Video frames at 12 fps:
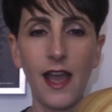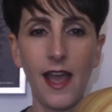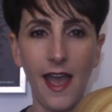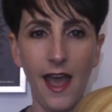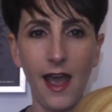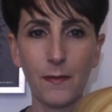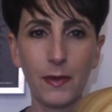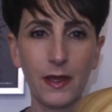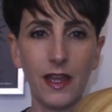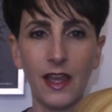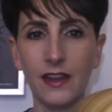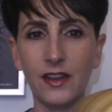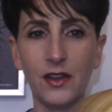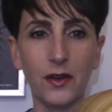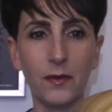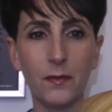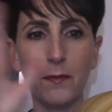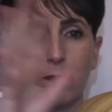app and
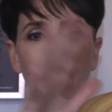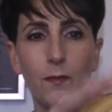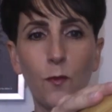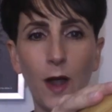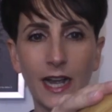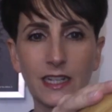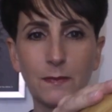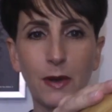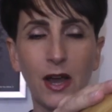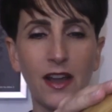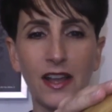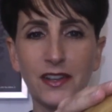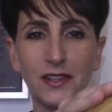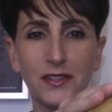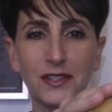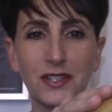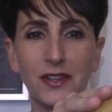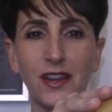your wax pot at your
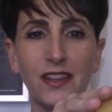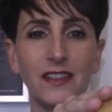salon.